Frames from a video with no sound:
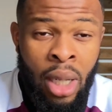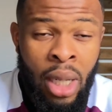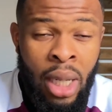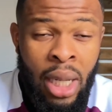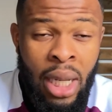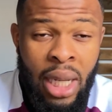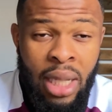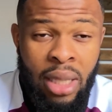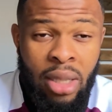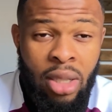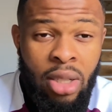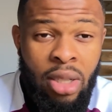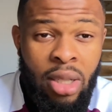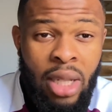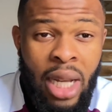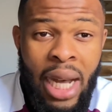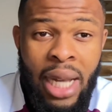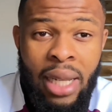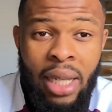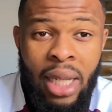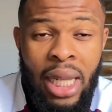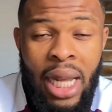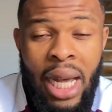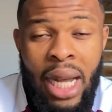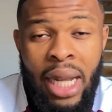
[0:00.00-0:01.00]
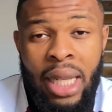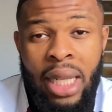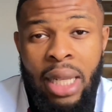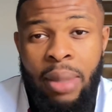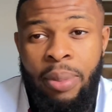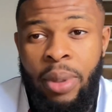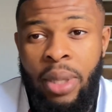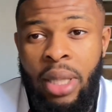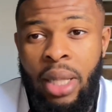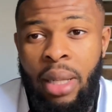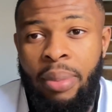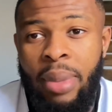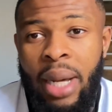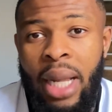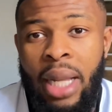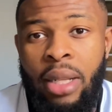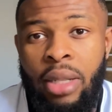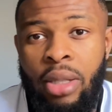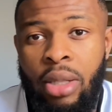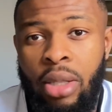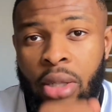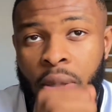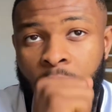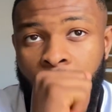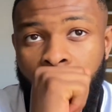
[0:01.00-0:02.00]
it's just kind of like keeping the
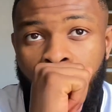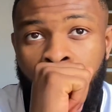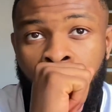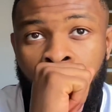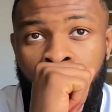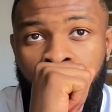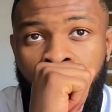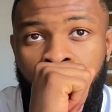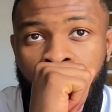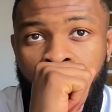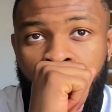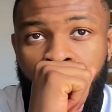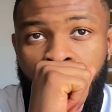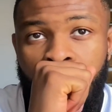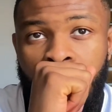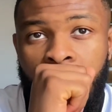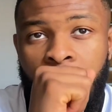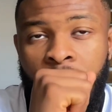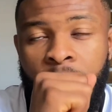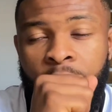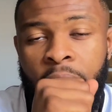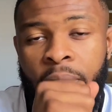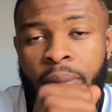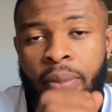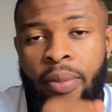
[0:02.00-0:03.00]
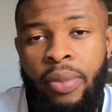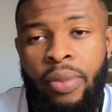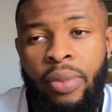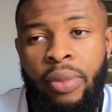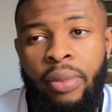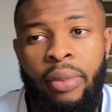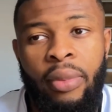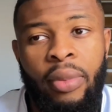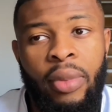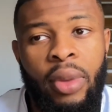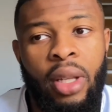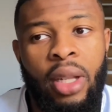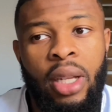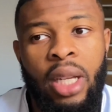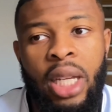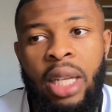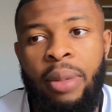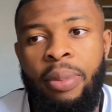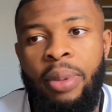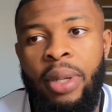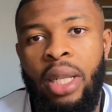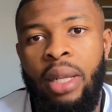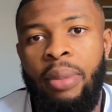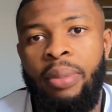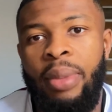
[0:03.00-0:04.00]
balance, pardon me,
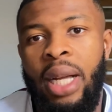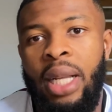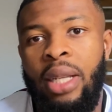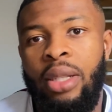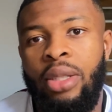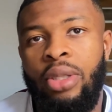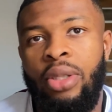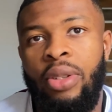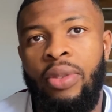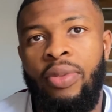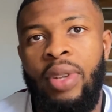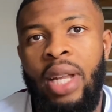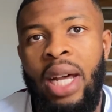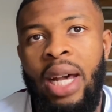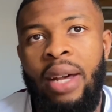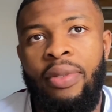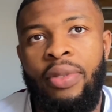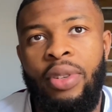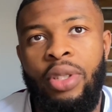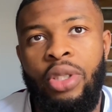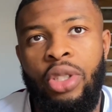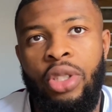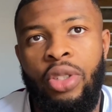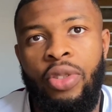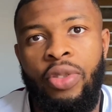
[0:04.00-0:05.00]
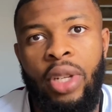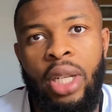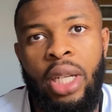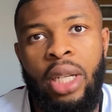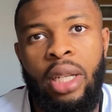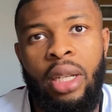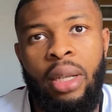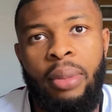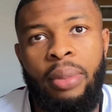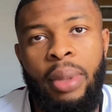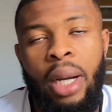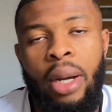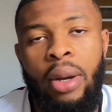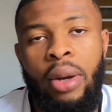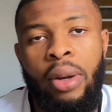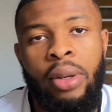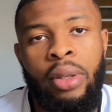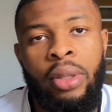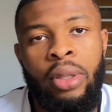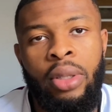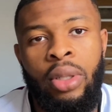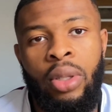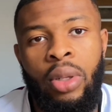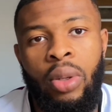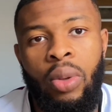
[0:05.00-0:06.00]
keeping the balance of life and just thinking about
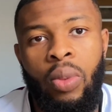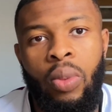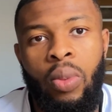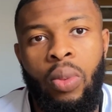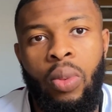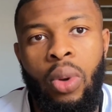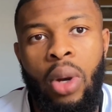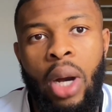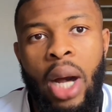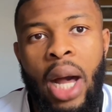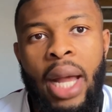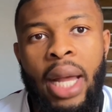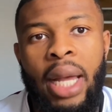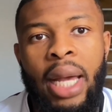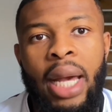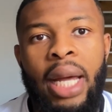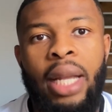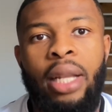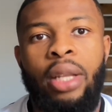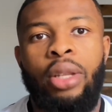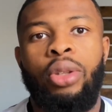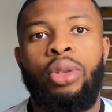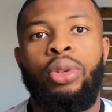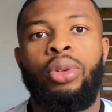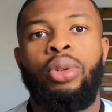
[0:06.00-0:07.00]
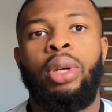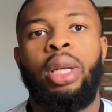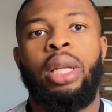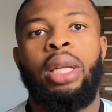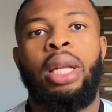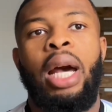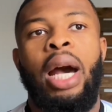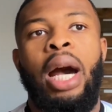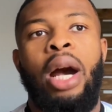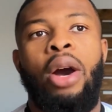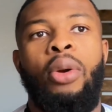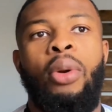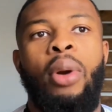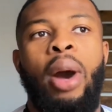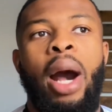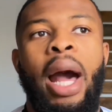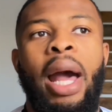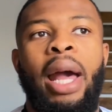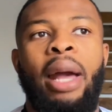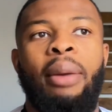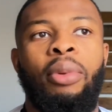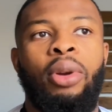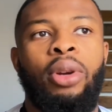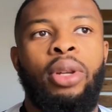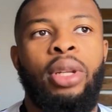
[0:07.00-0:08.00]
what I can do and how I
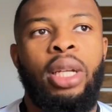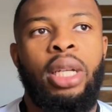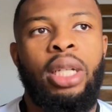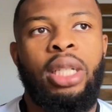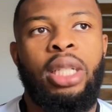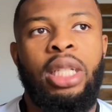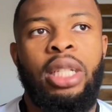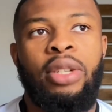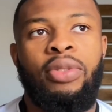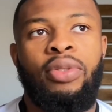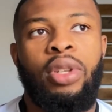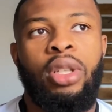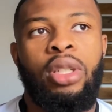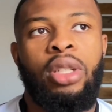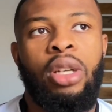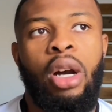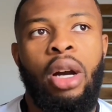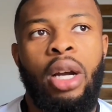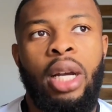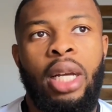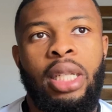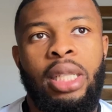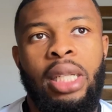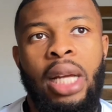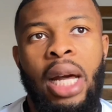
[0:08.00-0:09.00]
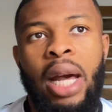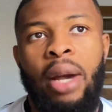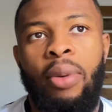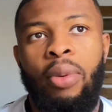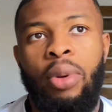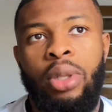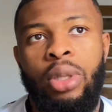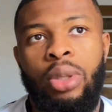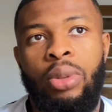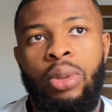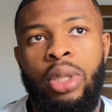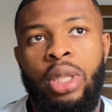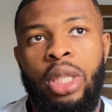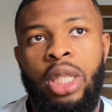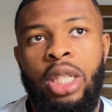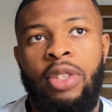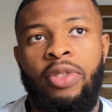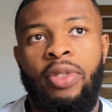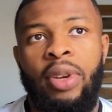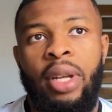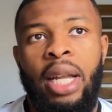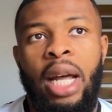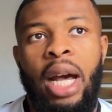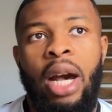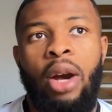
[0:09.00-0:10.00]
am going to achieve the targets I want to achieve,
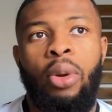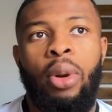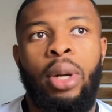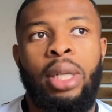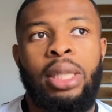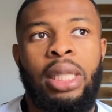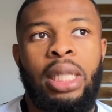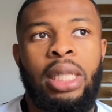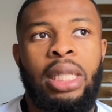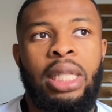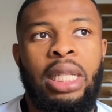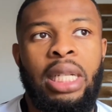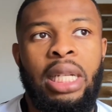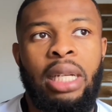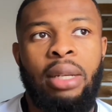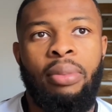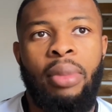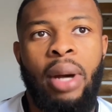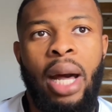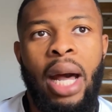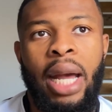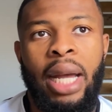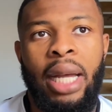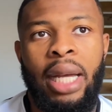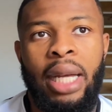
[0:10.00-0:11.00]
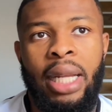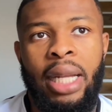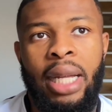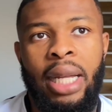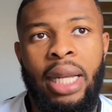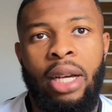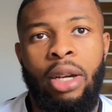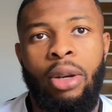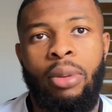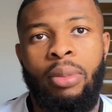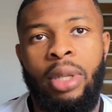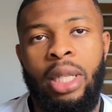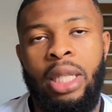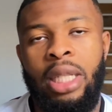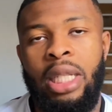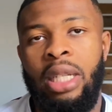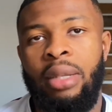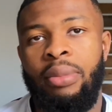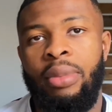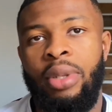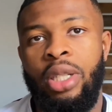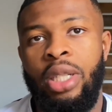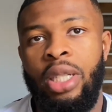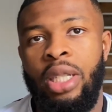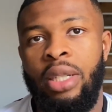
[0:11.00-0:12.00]
and how as a team I can then help the
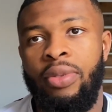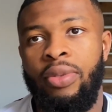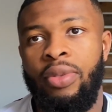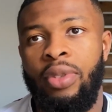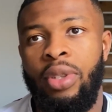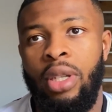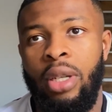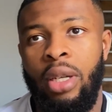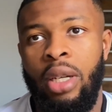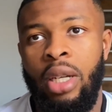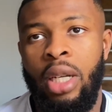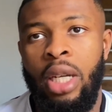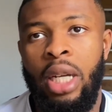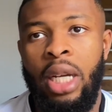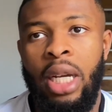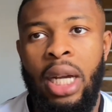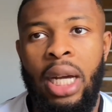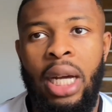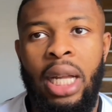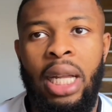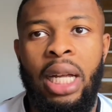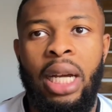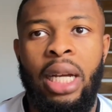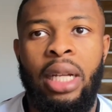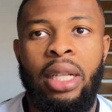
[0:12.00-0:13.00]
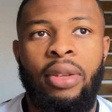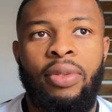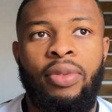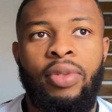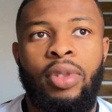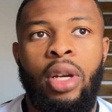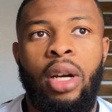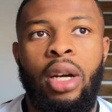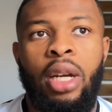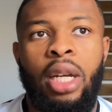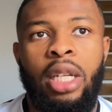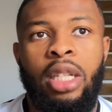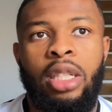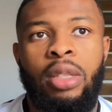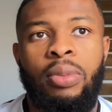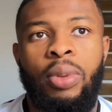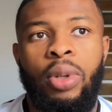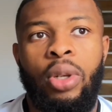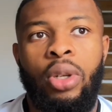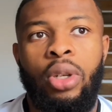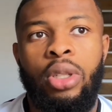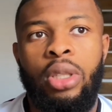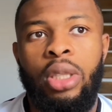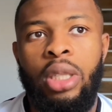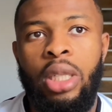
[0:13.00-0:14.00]
team achieve the collective targets.
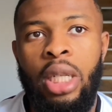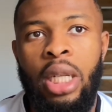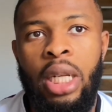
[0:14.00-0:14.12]
Because